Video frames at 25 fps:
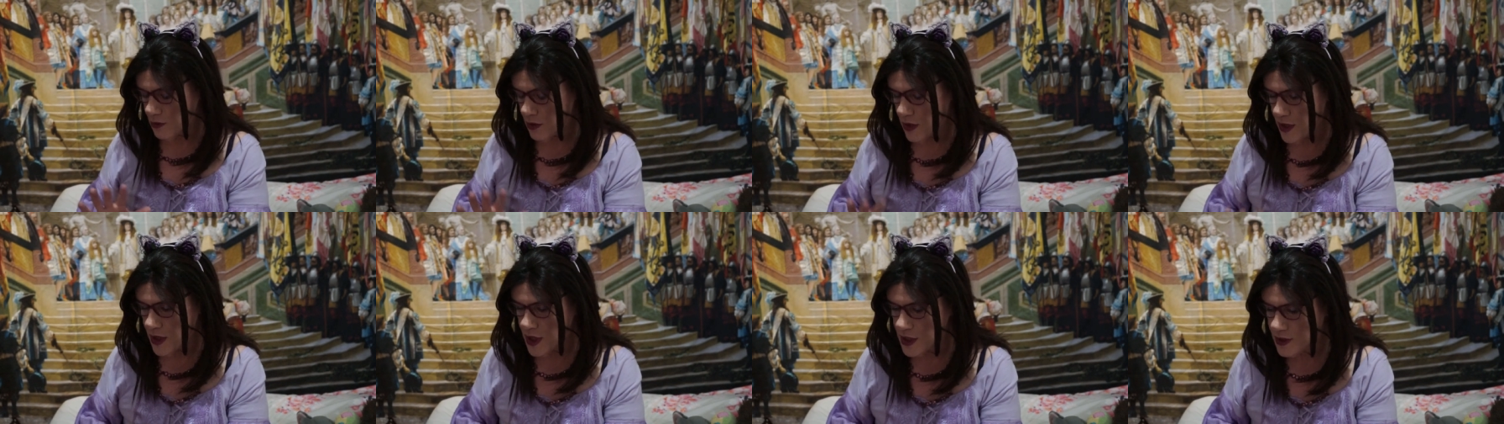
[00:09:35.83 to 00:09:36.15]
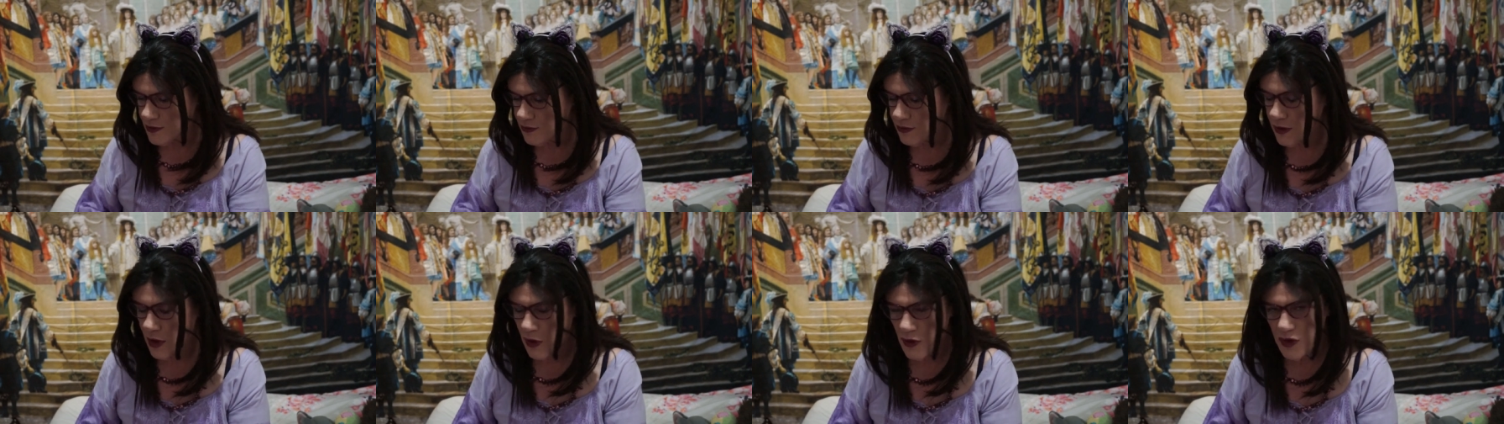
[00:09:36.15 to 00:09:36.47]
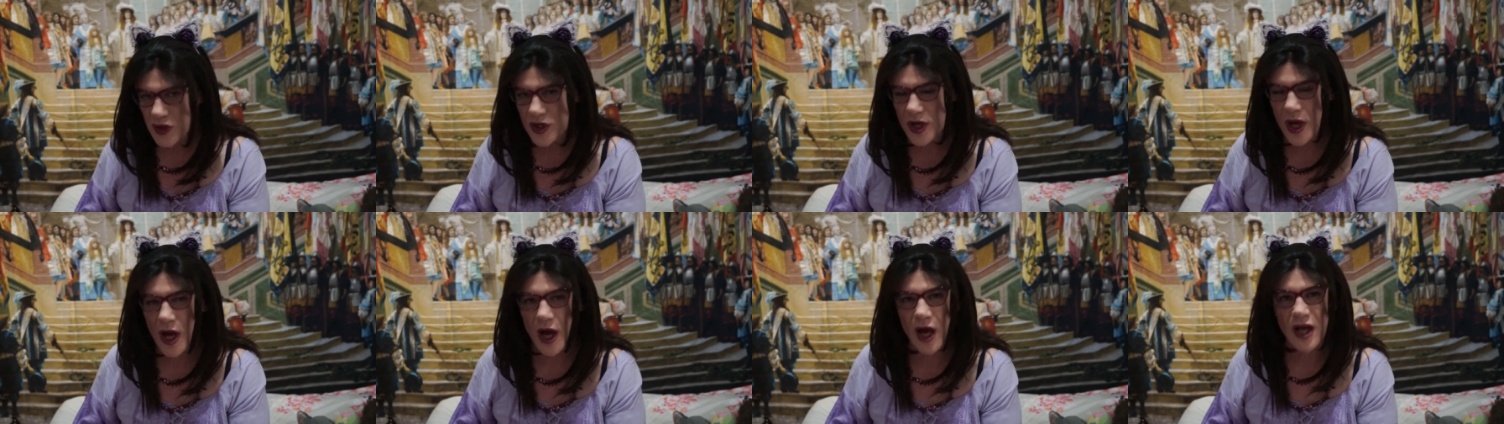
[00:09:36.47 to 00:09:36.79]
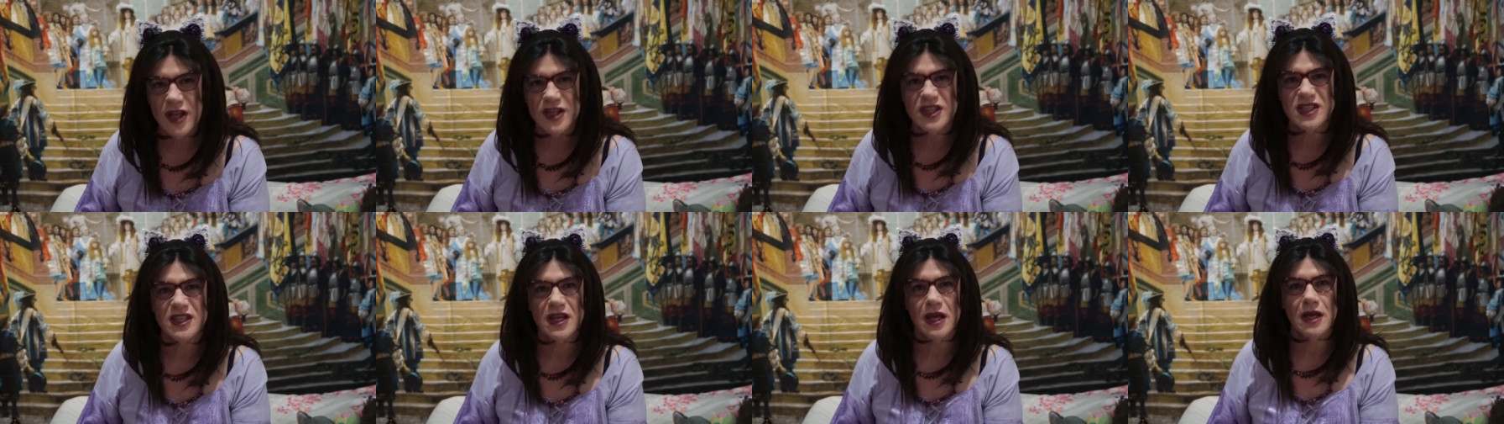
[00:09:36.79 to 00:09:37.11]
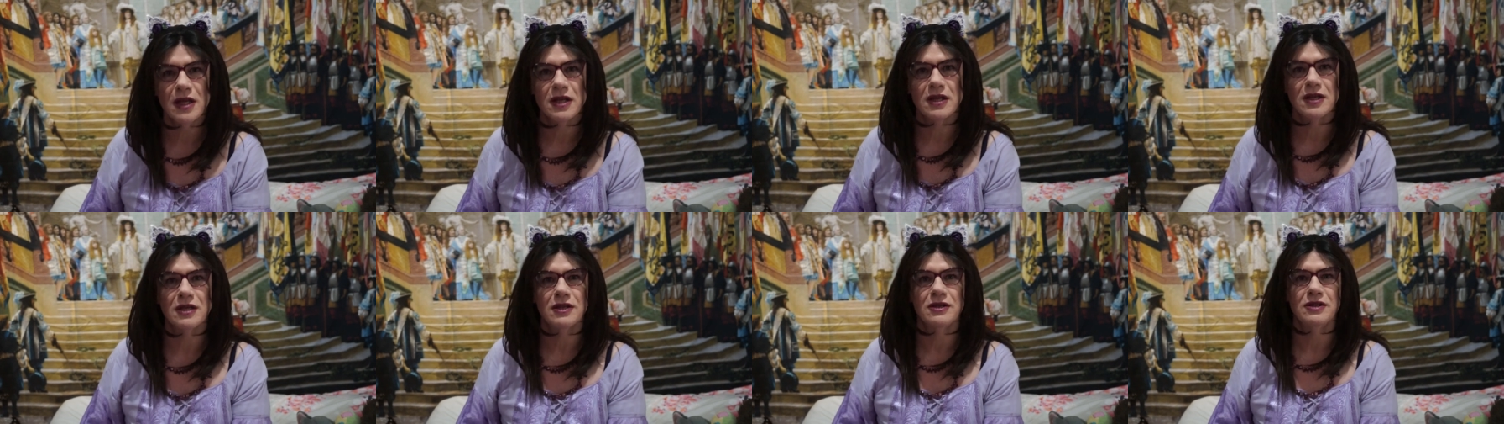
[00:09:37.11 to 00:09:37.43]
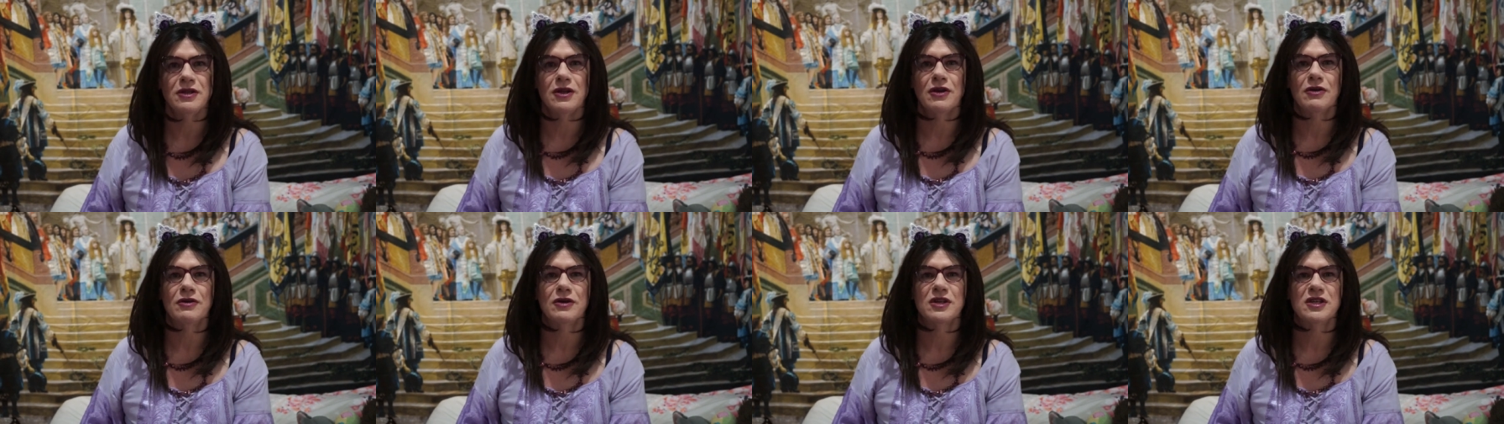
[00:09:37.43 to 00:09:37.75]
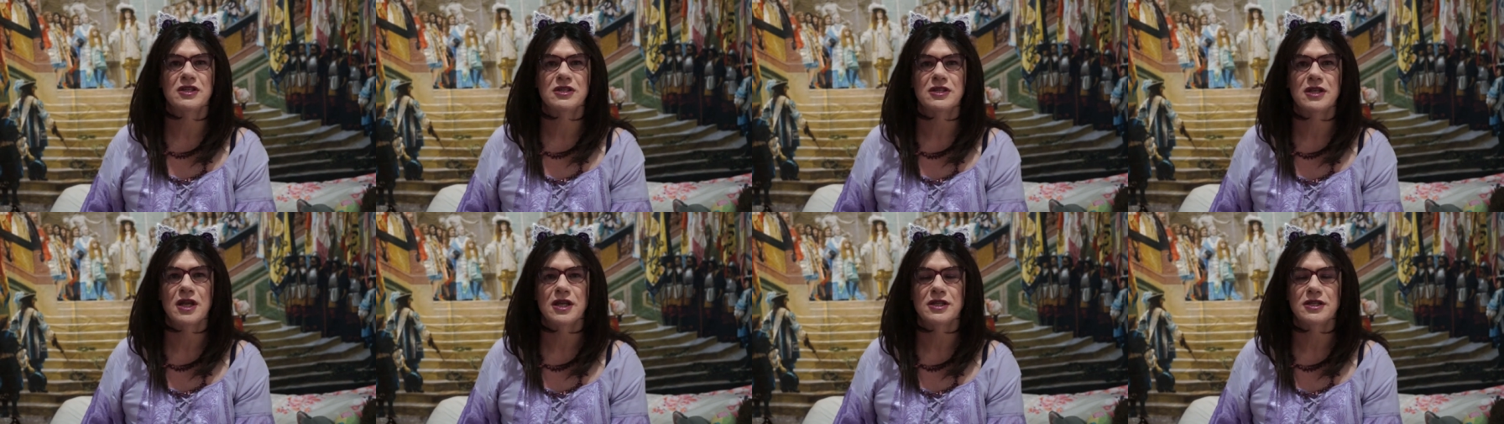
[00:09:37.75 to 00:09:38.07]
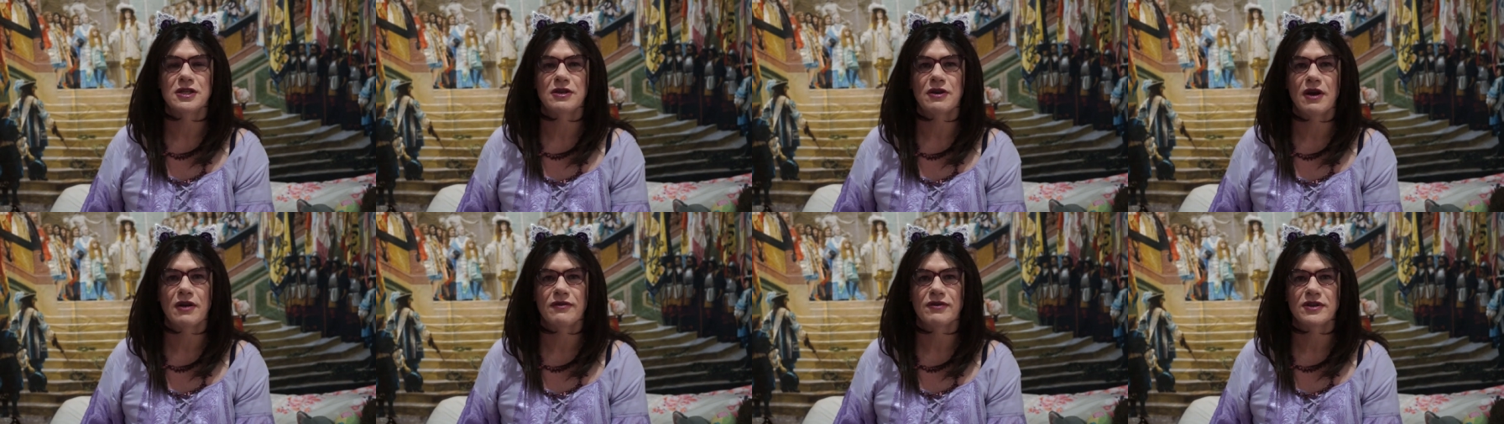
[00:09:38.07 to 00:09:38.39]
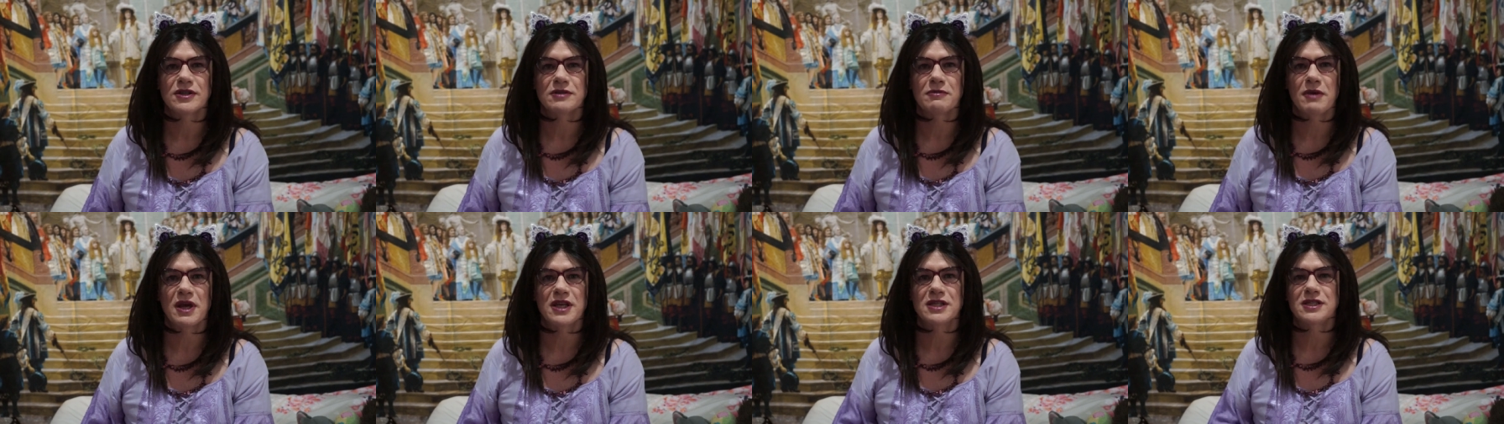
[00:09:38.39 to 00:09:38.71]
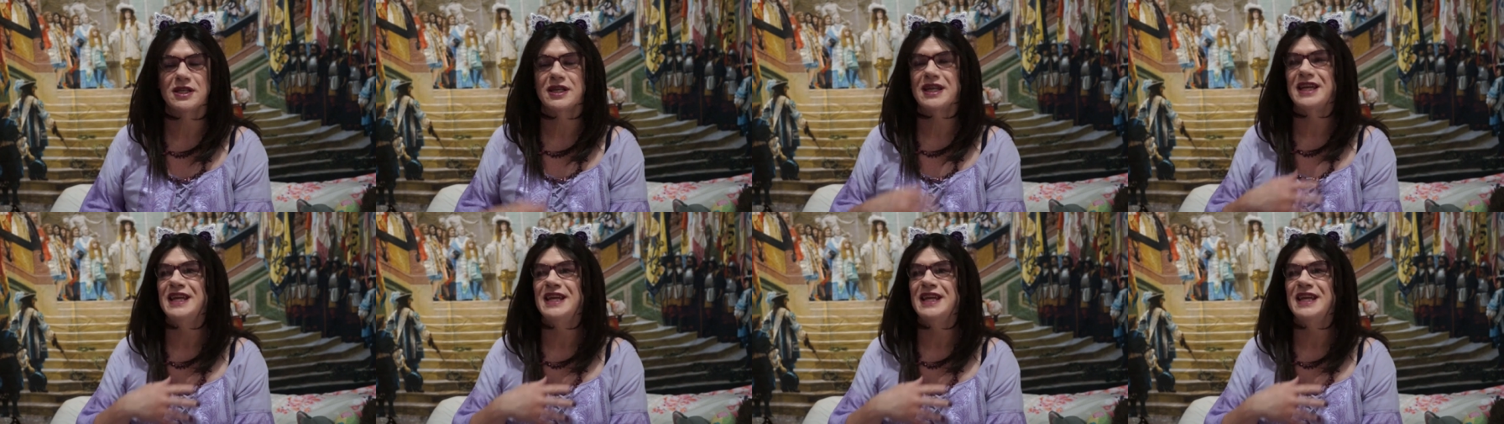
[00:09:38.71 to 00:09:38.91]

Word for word: with its flowcharts and you know its snazzy graphics makes it